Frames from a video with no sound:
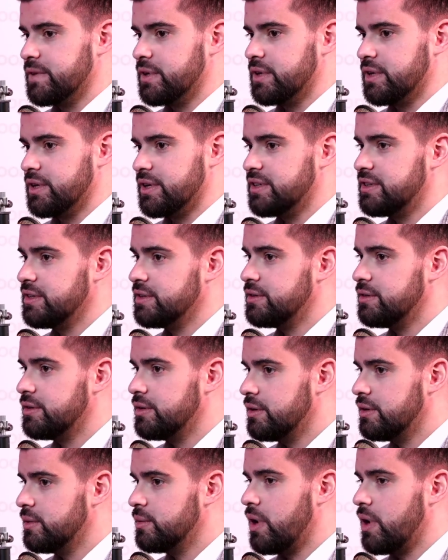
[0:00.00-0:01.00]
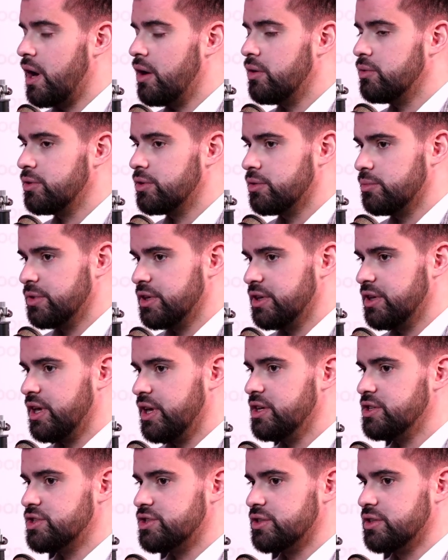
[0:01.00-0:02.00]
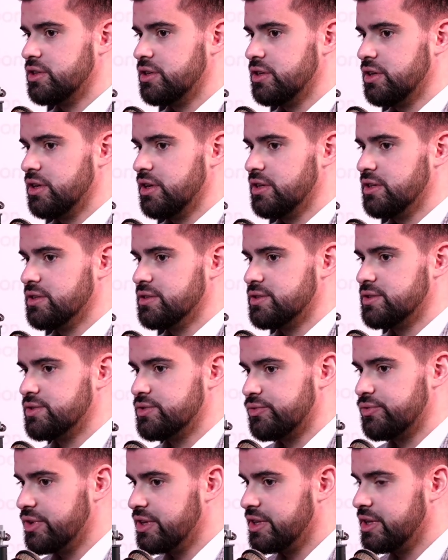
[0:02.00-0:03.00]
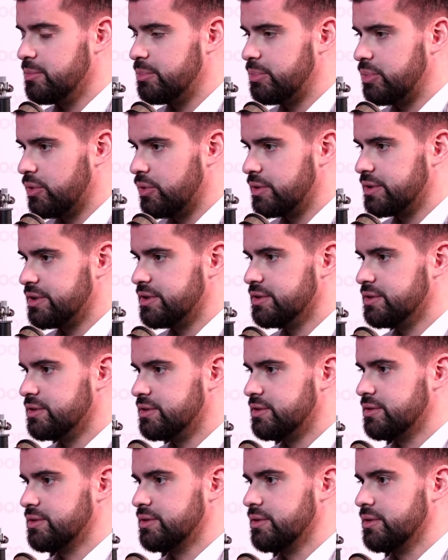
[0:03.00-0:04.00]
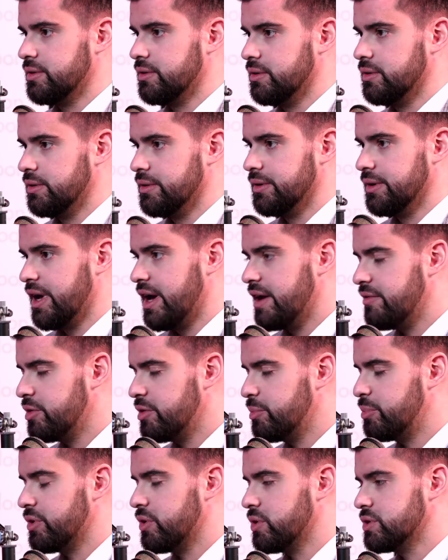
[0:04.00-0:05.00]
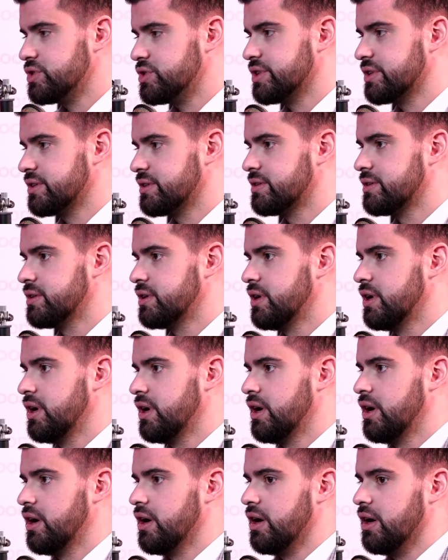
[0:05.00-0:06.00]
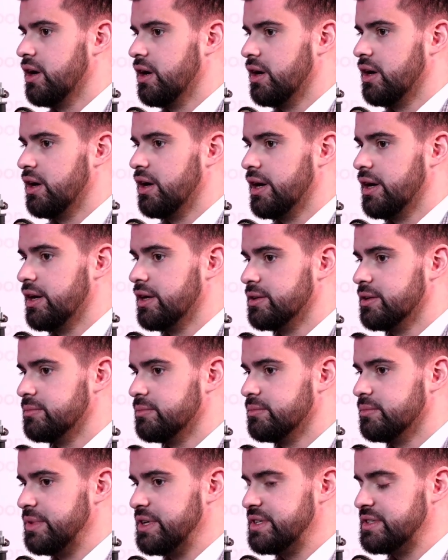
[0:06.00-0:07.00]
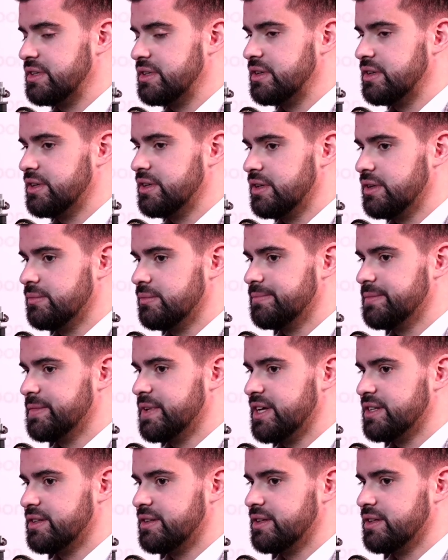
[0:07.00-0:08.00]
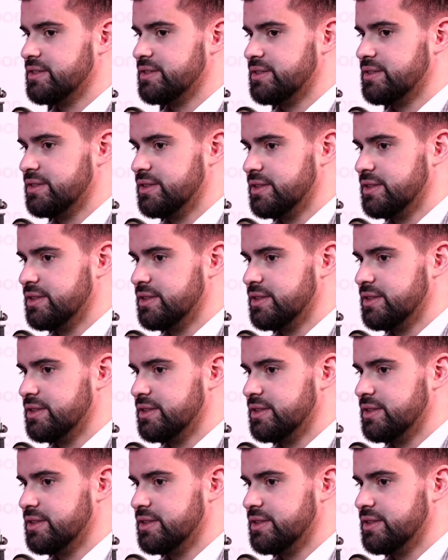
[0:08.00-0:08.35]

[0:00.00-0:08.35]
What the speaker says: getting to know how communication is really important on every project, and basically that is